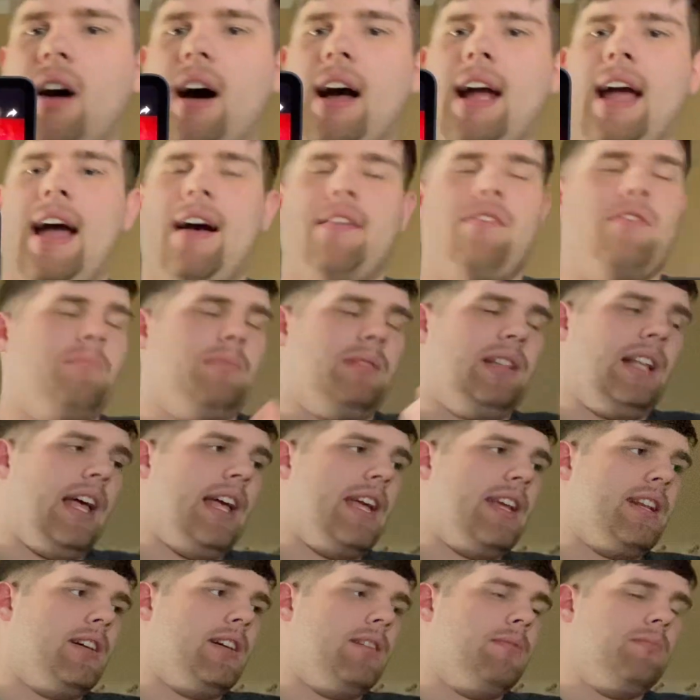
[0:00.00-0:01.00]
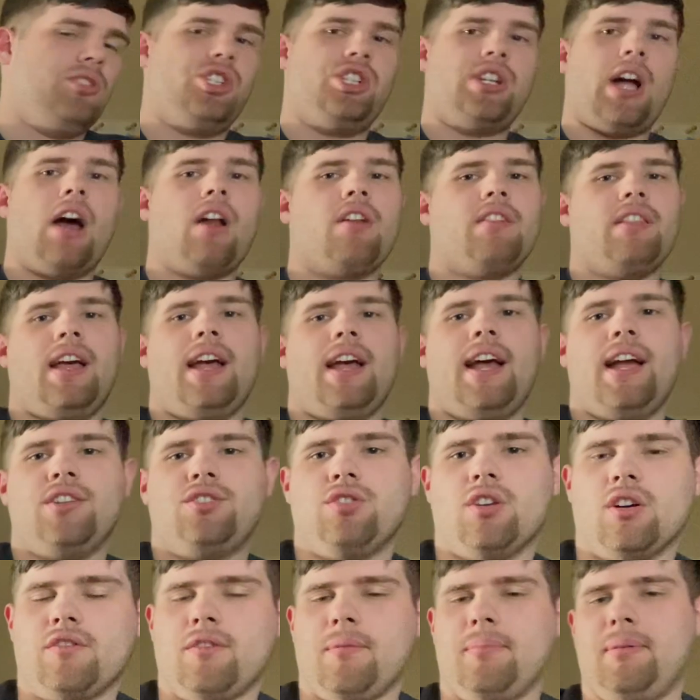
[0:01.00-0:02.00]
I haven't played um, Shadow the
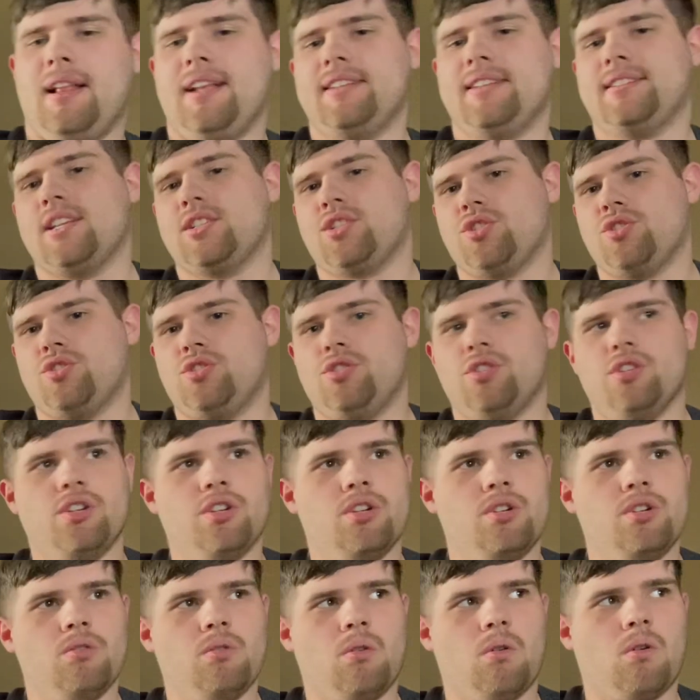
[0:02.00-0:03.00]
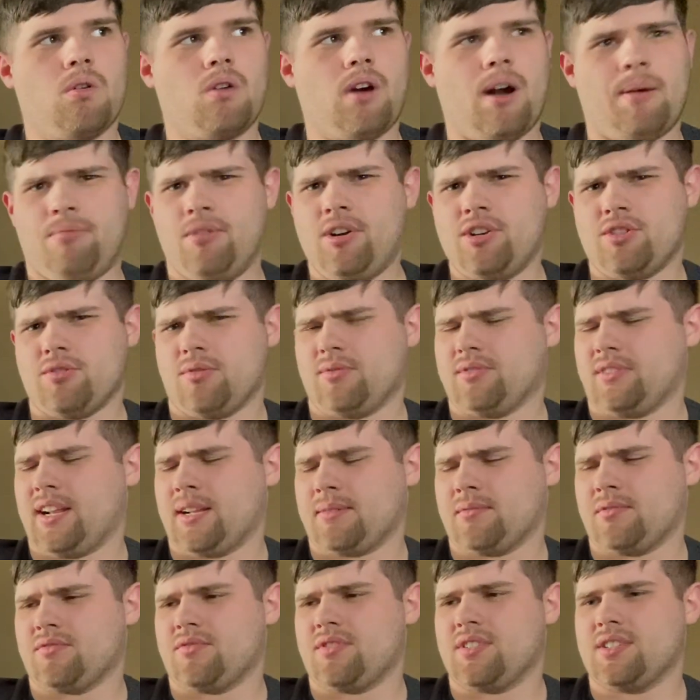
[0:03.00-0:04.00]
Hedgehog for PlayStation 2, or I'm pretty sure it's on
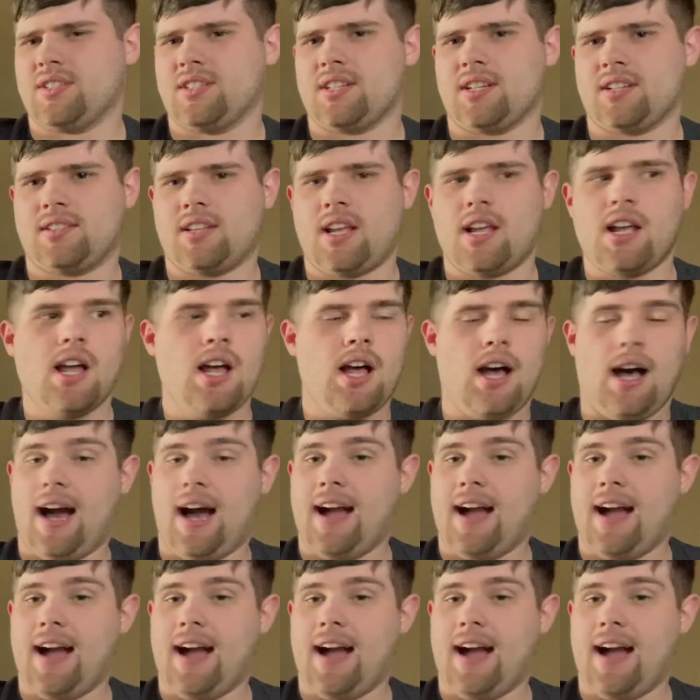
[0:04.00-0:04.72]
Xbox 360.